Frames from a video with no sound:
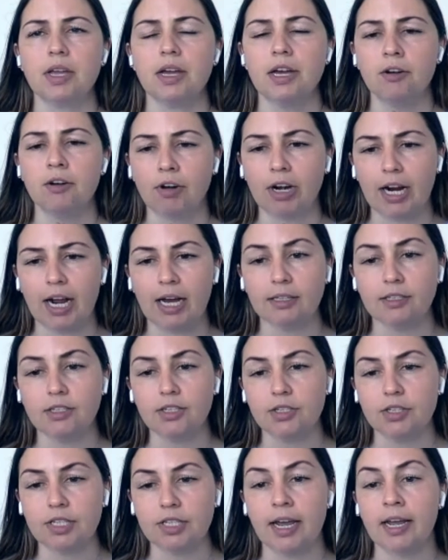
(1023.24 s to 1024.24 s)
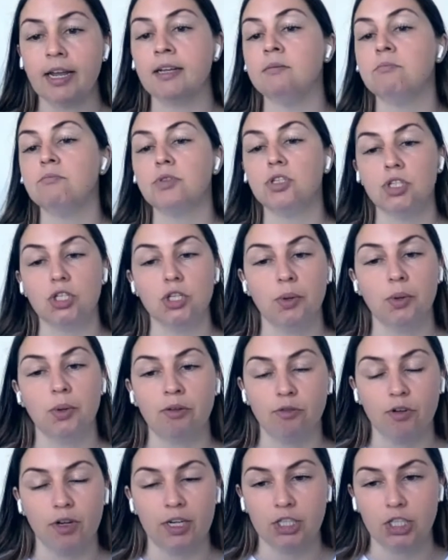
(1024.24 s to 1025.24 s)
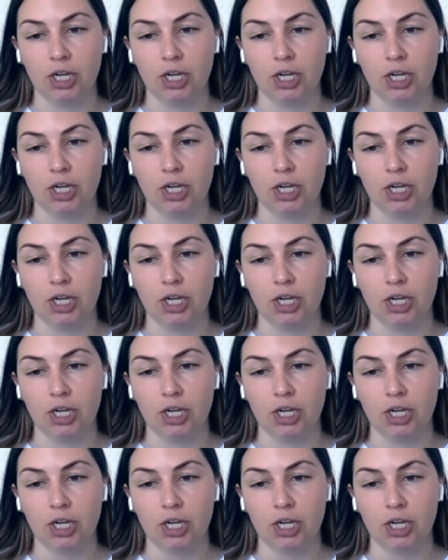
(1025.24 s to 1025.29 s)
in regards to, say, doing free